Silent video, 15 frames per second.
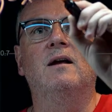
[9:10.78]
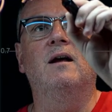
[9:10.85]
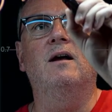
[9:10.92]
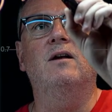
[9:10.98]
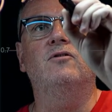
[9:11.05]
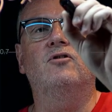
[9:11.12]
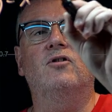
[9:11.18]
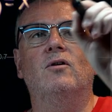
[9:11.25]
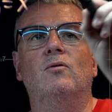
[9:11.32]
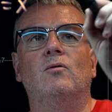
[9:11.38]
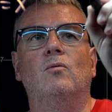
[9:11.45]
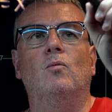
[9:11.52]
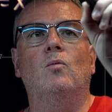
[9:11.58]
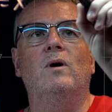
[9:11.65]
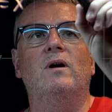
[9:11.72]
And so
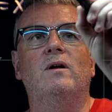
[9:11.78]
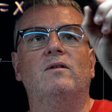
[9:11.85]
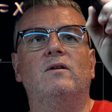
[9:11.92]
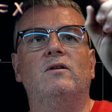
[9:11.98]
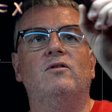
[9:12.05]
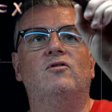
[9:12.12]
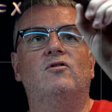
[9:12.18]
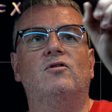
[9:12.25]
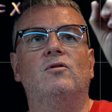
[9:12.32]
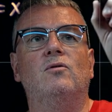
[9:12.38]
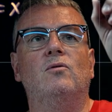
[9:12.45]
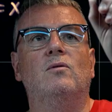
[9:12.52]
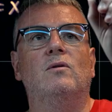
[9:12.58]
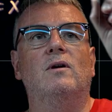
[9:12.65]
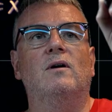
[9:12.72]
where these
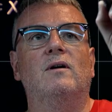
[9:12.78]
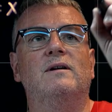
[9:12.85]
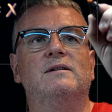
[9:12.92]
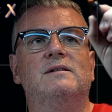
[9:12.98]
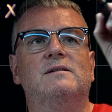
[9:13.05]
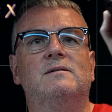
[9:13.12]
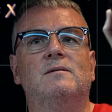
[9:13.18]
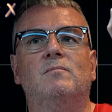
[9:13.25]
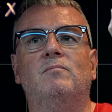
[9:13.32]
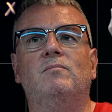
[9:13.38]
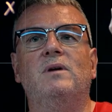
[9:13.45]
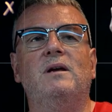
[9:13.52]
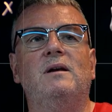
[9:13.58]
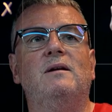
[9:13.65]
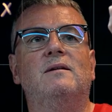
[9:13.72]
two lines
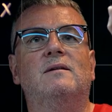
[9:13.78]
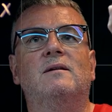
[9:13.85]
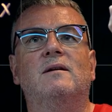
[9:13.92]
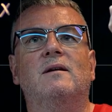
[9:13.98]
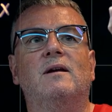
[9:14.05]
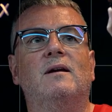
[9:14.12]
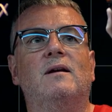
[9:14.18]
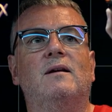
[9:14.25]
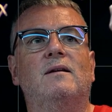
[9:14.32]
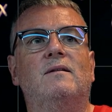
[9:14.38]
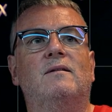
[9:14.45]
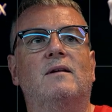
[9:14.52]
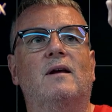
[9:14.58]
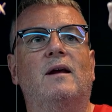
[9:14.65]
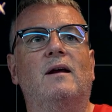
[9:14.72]
meet
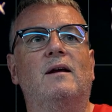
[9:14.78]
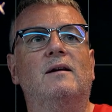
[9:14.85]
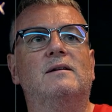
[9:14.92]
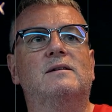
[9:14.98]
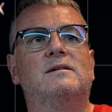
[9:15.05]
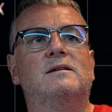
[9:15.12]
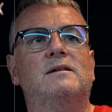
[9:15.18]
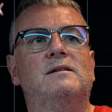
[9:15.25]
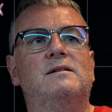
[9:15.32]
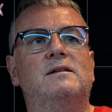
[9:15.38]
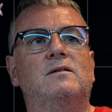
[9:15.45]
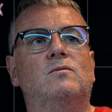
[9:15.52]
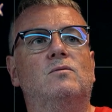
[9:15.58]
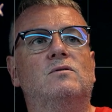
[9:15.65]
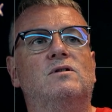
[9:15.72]
is x is
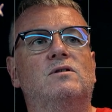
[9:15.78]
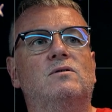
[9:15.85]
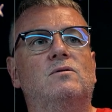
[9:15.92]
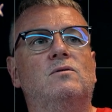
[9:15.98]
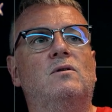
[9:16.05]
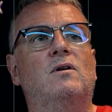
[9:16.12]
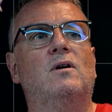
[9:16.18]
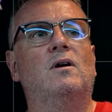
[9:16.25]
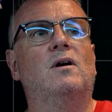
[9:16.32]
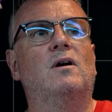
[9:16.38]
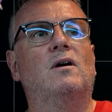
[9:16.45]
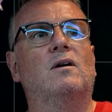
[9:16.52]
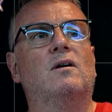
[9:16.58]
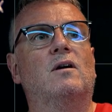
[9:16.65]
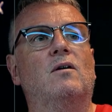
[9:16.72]
equal to
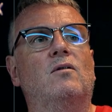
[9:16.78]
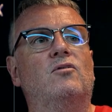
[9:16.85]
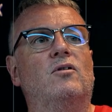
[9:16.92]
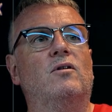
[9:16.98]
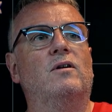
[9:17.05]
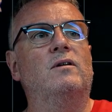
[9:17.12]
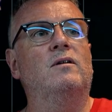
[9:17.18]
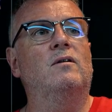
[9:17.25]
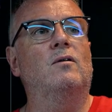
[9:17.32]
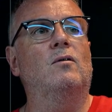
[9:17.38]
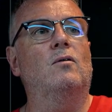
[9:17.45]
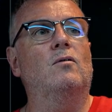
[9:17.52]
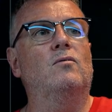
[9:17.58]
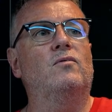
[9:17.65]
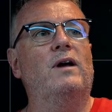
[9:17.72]
cosine
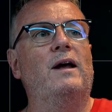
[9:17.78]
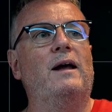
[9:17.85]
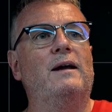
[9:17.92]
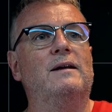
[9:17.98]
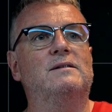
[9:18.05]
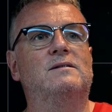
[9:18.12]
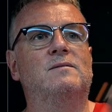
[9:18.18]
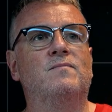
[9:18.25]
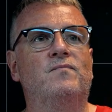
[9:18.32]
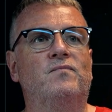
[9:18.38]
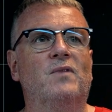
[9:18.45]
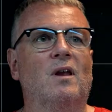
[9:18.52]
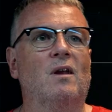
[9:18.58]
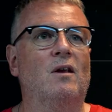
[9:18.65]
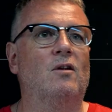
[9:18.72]
of x.
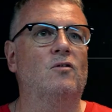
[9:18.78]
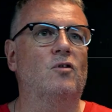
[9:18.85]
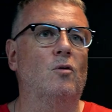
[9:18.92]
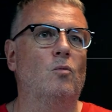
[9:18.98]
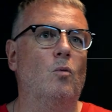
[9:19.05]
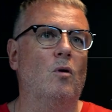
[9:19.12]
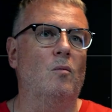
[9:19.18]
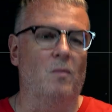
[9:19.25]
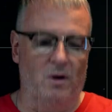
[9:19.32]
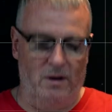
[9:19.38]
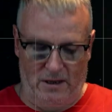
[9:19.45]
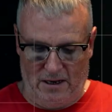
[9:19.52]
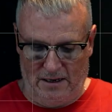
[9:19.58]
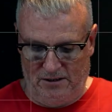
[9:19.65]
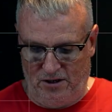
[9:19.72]
So what my
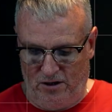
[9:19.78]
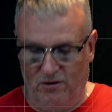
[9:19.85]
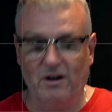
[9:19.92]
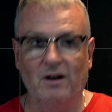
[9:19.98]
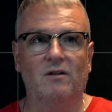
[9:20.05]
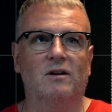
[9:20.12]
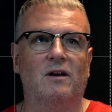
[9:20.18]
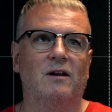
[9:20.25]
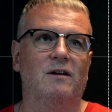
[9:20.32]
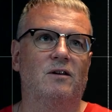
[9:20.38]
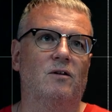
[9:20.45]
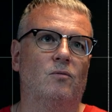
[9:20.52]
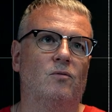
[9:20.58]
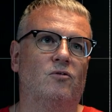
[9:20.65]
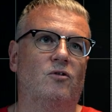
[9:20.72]
Casio
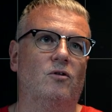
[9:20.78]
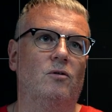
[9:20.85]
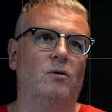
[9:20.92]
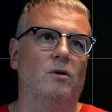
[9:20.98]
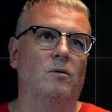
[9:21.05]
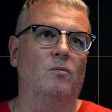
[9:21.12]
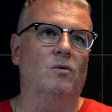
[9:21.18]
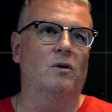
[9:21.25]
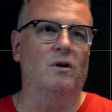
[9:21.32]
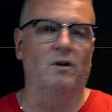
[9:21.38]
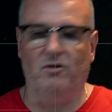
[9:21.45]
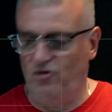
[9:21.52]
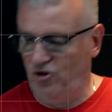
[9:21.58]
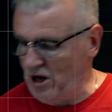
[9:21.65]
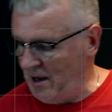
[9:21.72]
calculator was doing when I
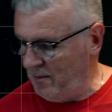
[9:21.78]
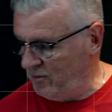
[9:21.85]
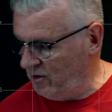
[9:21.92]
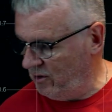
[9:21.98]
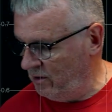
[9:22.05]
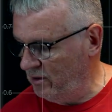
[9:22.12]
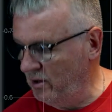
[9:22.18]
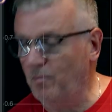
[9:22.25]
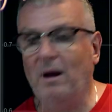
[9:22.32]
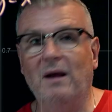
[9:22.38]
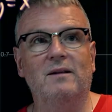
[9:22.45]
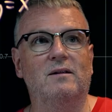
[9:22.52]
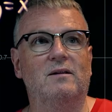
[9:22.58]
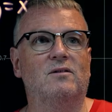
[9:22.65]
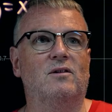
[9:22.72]
jabbed the
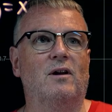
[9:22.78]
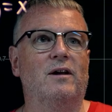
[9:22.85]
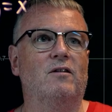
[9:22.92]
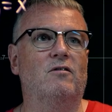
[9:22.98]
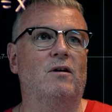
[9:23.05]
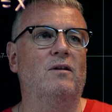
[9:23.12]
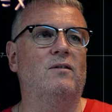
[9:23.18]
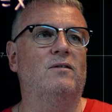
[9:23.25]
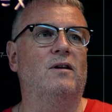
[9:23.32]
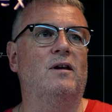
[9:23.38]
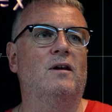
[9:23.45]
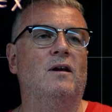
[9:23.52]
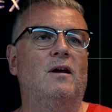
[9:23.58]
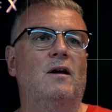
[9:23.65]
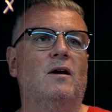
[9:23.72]
buttons like crazy
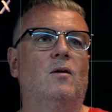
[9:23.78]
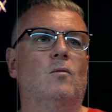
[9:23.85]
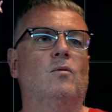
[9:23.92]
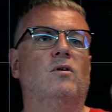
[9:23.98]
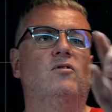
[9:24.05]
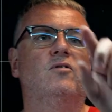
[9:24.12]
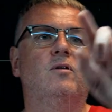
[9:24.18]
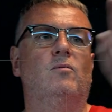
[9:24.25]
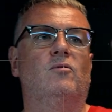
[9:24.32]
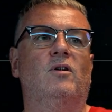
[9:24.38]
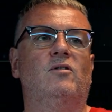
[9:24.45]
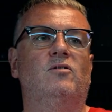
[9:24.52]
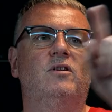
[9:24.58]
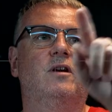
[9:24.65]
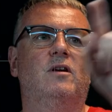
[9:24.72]
was it was
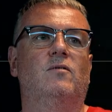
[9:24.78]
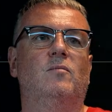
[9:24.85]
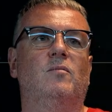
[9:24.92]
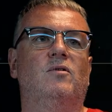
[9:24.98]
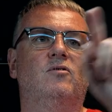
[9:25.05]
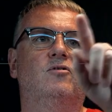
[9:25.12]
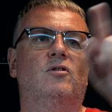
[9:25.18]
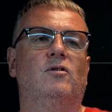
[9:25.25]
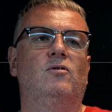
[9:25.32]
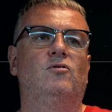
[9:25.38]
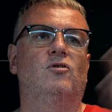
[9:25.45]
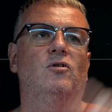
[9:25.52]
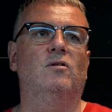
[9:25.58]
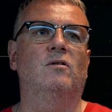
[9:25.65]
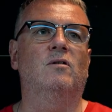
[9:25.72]
actually giving me the
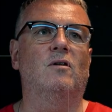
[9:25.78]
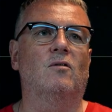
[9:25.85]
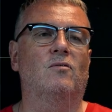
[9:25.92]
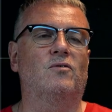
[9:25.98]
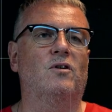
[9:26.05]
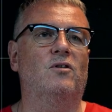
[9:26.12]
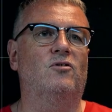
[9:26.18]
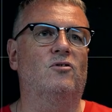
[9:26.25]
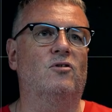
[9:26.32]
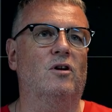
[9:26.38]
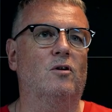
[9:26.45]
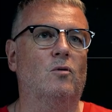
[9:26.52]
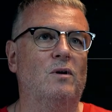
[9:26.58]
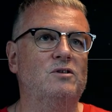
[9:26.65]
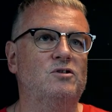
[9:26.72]
solution of this
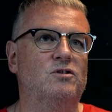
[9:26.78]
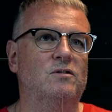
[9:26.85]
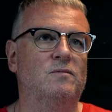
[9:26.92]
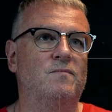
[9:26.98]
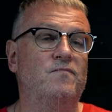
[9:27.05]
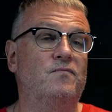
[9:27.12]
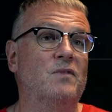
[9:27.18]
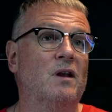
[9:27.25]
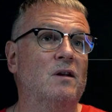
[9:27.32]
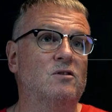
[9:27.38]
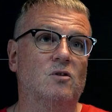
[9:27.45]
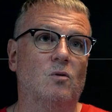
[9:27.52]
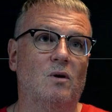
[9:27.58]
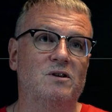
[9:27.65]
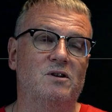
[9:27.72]
equation. It's
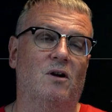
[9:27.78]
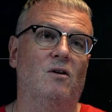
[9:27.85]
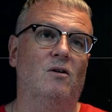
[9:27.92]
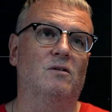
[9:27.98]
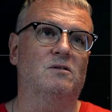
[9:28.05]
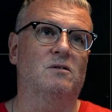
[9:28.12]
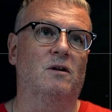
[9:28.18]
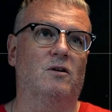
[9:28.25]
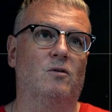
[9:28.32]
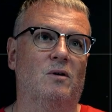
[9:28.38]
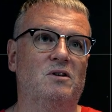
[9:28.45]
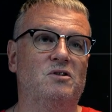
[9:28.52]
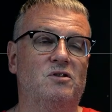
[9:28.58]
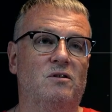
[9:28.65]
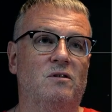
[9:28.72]
quite a hard
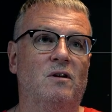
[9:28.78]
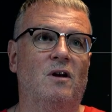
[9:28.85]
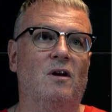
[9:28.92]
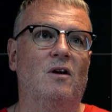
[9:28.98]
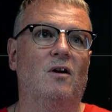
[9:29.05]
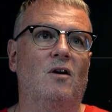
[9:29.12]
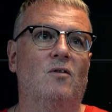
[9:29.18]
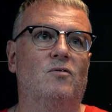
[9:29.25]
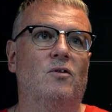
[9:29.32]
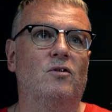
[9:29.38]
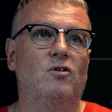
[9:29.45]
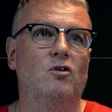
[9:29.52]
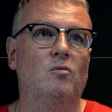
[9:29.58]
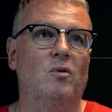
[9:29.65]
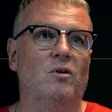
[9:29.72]
equation for a
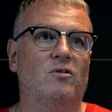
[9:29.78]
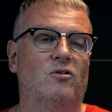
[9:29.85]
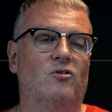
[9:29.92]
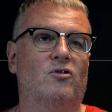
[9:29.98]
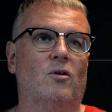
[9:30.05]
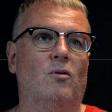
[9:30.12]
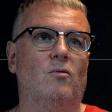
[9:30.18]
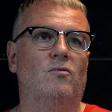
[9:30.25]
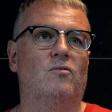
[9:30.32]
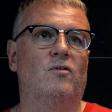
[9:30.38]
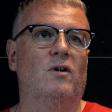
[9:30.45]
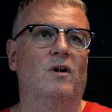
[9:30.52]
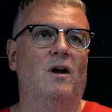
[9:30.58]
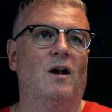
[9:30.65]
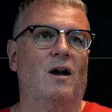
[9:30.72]
human to solve.
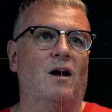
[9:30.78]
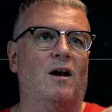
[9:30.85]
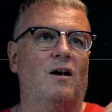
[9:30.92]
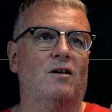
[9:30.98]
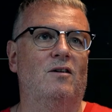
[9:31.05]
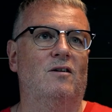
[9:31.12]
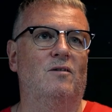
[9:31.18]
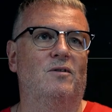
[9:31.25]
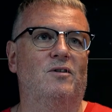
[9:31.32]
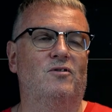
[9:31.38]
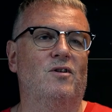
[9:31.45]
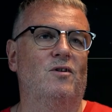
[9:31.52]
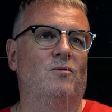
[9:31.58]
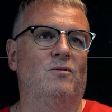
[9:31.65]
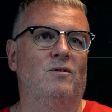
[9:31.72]
There's
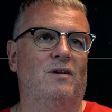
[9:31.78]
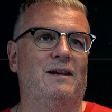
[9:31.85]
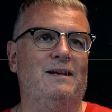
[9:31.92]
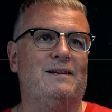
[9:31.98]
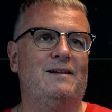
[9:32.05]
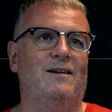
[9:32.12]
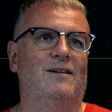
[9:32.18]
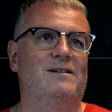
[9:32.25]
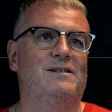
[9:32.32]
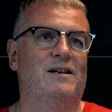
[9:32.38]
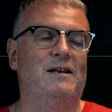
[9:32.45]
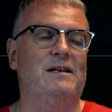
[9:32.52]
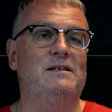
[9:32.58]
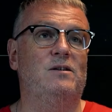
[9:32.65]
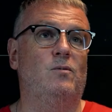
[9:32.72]
no nice
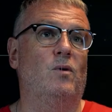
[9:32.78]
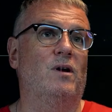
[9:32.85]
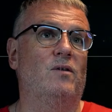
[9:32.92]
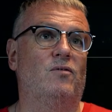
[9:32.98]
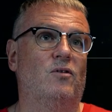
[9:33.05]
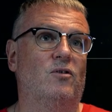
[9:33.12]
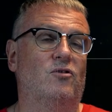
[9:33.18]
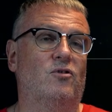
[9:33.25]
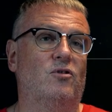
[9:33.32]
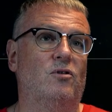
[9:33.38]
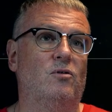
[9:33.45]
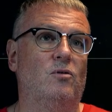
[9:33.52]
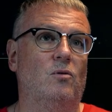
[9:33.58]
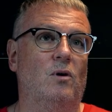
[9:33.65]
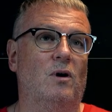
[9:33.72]
easy way for us
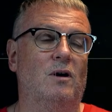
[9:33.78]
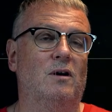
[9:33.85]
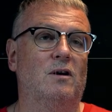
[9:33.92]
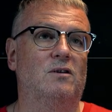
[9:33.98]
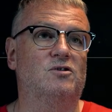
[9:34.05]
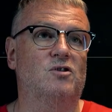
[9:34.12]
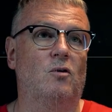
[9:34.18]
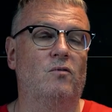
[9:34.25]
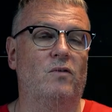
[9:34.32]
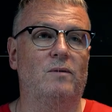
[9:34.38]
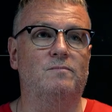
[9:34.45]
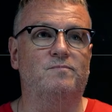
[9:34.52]
to solve it,